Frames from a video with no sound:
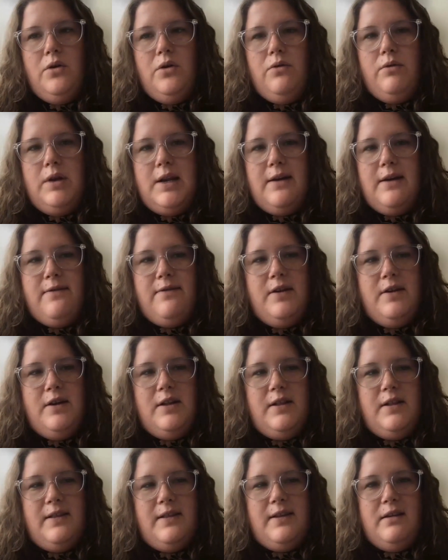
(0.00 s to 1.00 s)
We
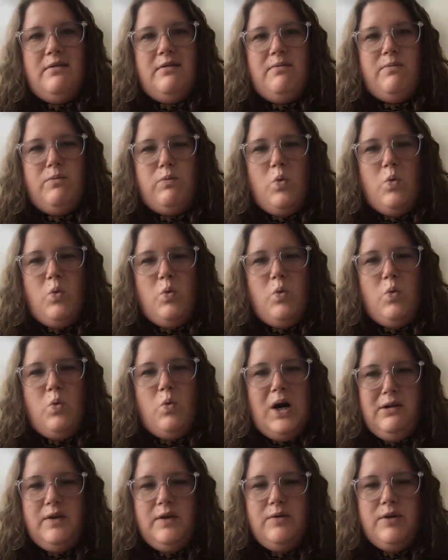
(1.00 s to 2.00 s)
definitely want
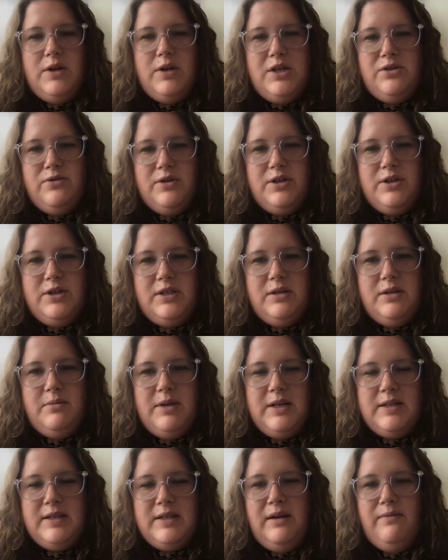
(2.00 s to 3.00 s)
the resource to be
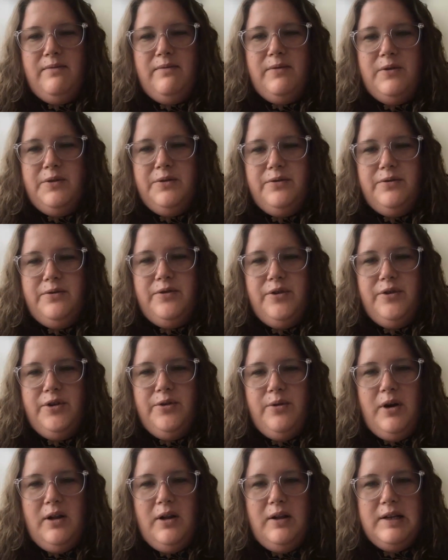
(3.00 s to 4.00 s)
as helpful for you
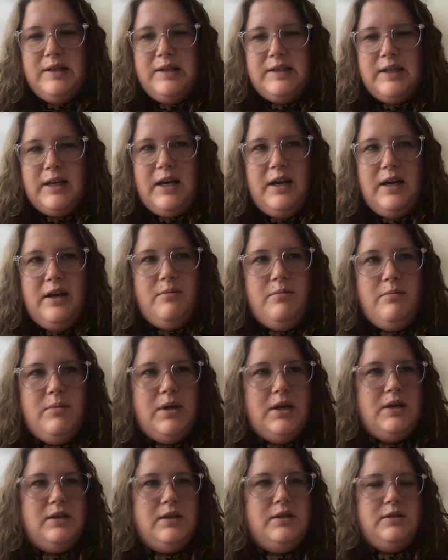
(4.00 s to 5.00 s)
all as it can
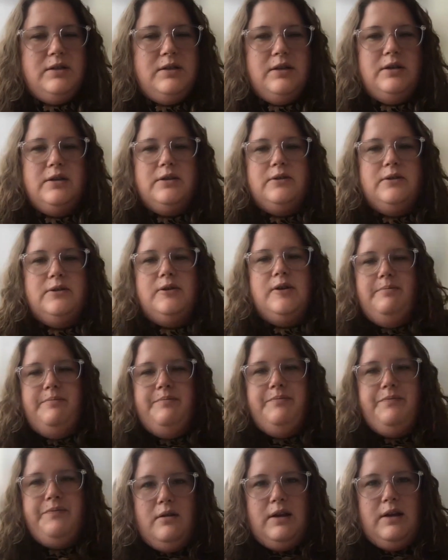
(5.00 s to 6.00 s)
be, so
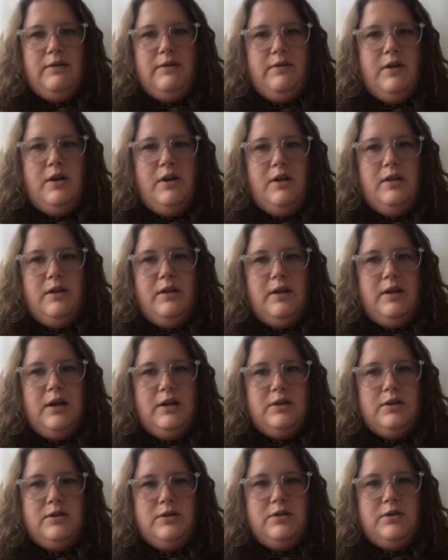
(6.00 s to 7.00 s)
definitely let
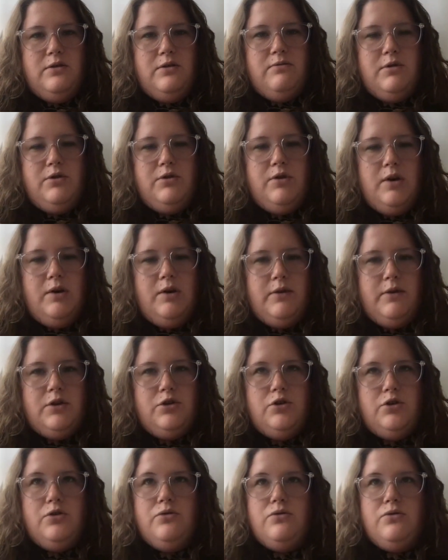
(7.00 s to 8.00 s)
us know when you have
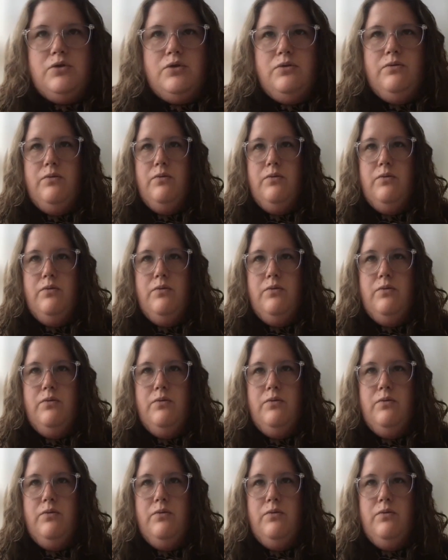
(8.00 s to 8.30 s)
issues.